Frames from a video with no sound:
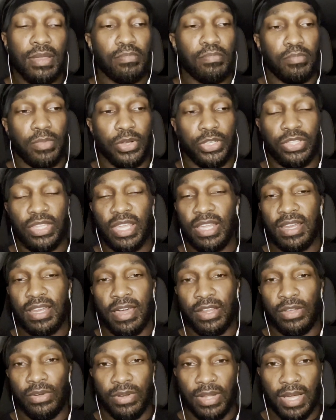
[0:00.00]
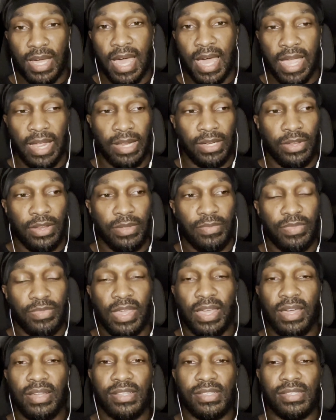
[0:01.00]
but they're not on high alert.
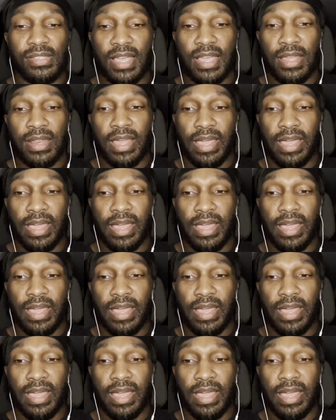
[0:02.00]
They understand